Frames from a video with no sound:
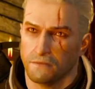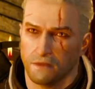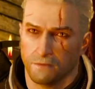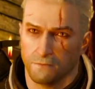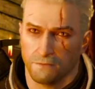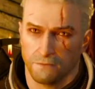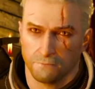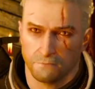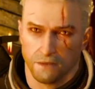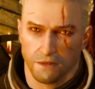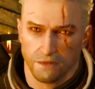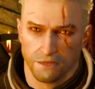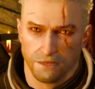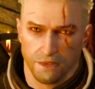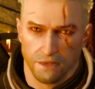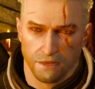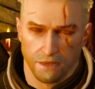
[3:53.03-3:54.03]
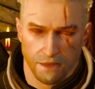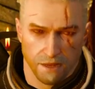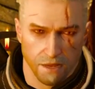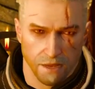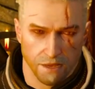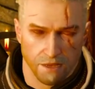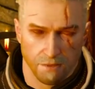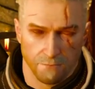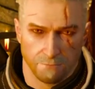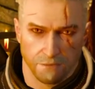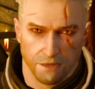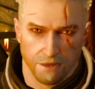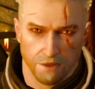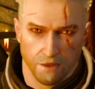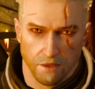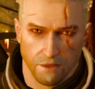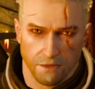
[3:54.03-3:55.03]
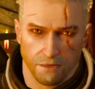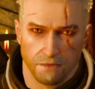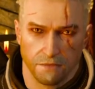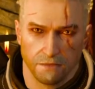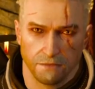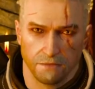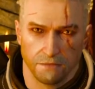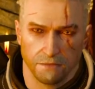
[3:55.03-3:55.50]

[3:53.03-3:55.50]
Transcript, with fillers: I remember her standing on a crumbling wall.